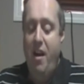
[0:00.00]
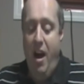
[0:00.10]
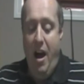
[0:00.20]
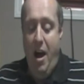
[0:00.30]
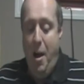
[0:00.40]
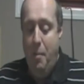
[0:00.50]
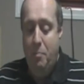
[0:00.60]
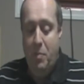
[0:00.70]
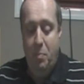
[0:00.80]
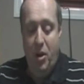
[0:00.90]

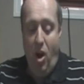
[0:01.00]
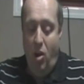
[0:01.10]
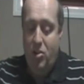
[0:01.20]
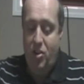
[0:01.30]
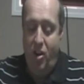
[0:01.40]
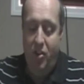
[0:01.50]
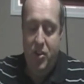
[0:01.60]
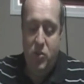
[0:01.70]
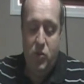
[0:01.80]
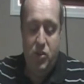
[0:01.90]
But all in all,
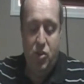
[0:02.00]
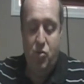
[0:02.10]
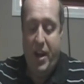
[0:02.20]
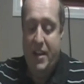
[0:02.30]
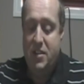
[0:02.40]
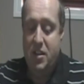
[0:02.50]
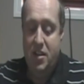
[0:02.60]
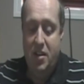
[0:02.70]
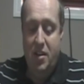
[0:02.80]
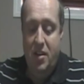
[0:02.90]
this was a great
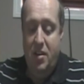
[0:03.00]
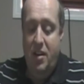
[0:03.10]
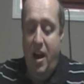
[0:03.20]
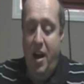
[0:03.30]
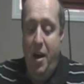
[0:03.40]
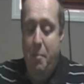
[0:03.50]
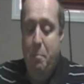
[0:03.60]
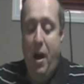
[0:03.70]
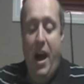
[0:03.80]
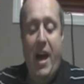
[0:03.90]

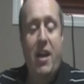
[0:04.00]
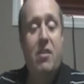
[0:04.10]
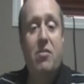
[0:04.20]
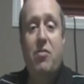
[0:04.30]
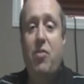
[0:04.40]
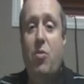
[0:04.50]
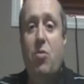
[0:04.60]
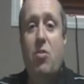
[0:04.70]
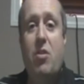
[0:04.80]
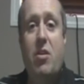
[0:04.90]
buy
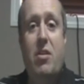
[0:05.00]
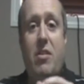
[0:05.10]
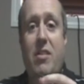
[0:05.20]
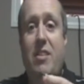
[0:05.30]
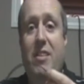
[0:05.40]
for